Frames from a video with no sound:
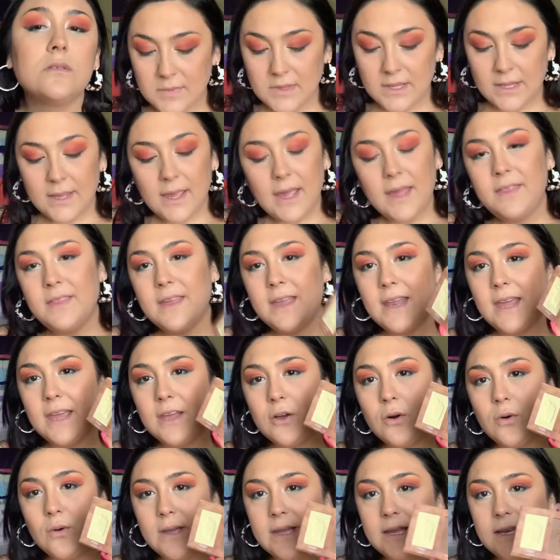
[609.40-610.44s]
And then I
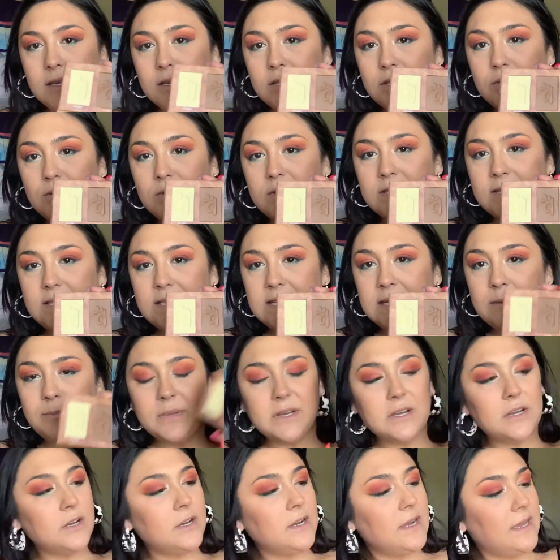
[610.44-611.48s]
go into the
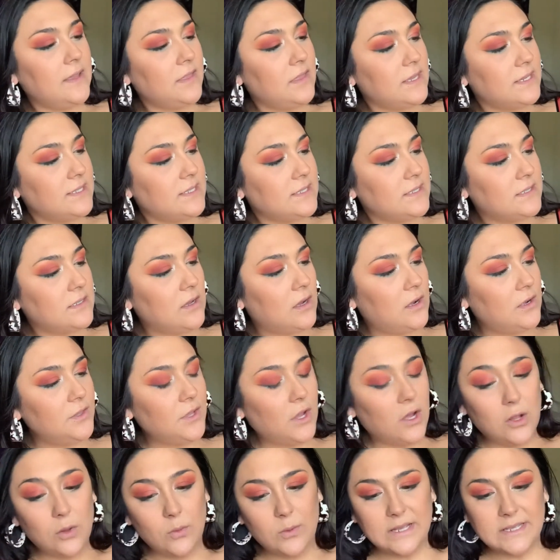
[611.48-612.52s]
deepener, and this is called
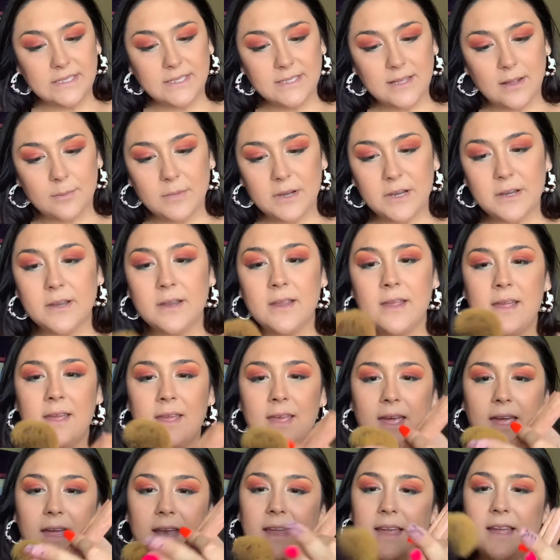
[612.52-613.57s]
Always Summer,
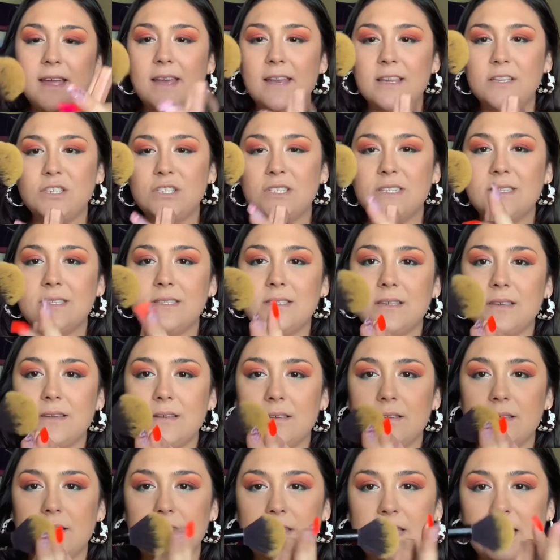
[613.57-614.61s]
and I kind of just
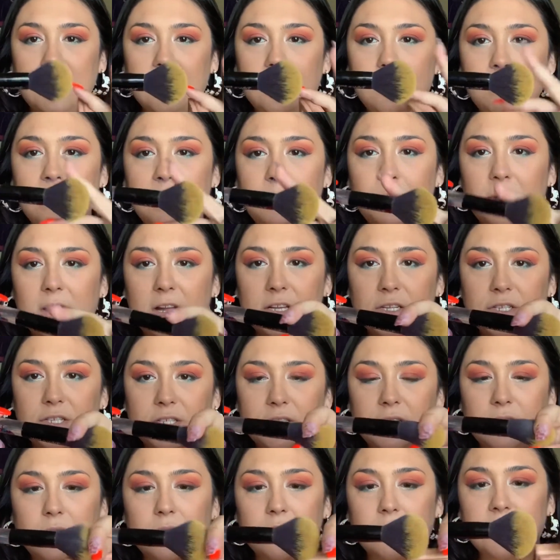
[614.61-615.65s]
take my brush
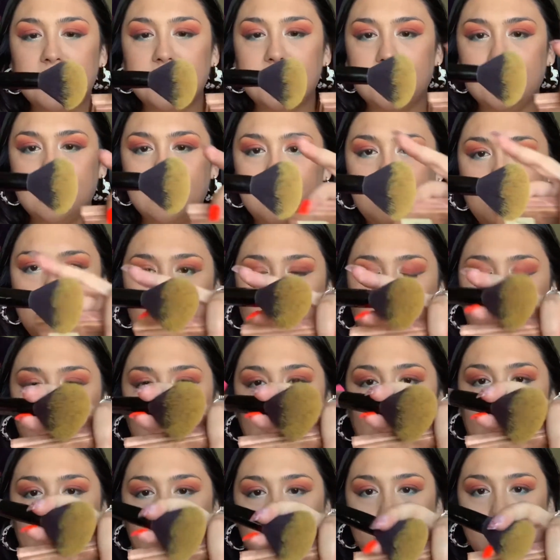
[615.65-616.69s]
so it's a little
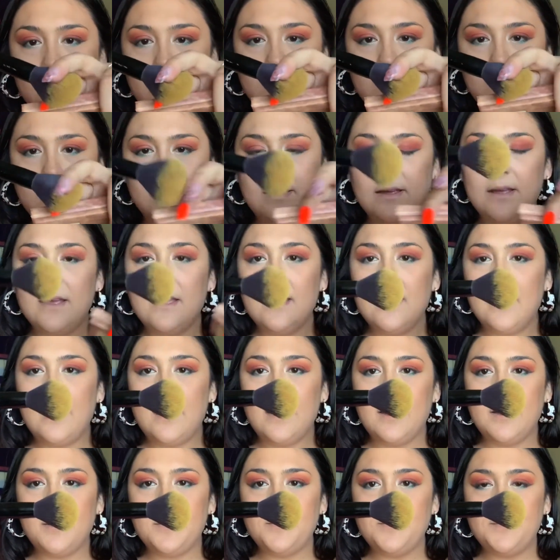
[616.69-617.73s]
flattened,
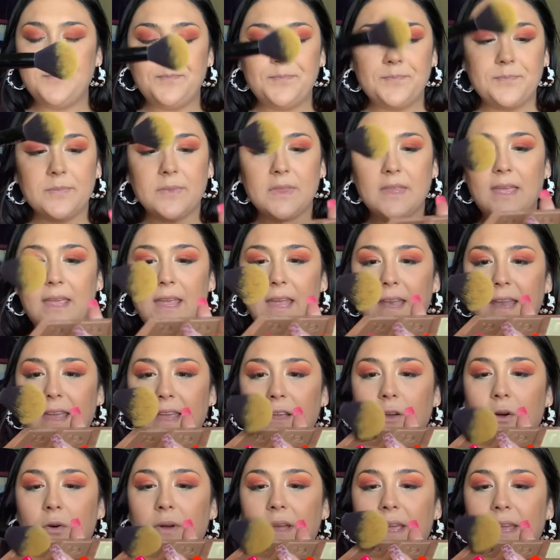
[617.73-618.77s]
and I
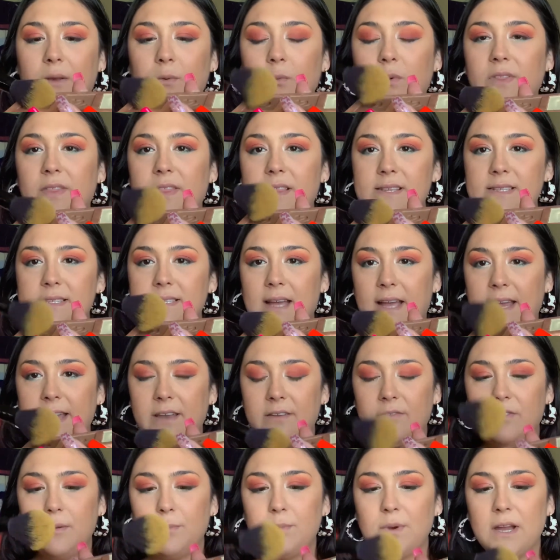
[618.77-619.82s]
go in with the side
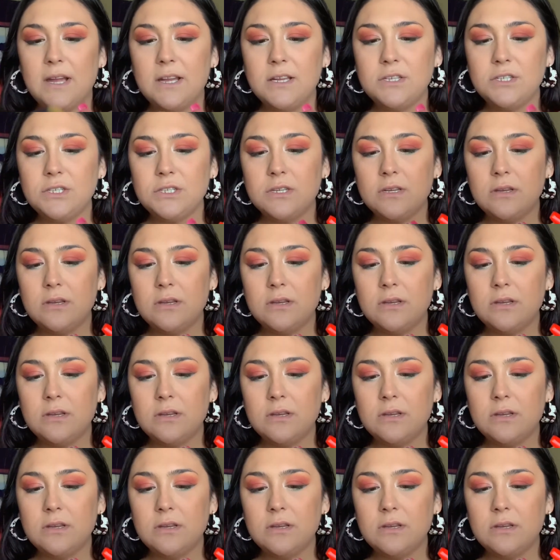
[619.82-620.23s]
of the brush,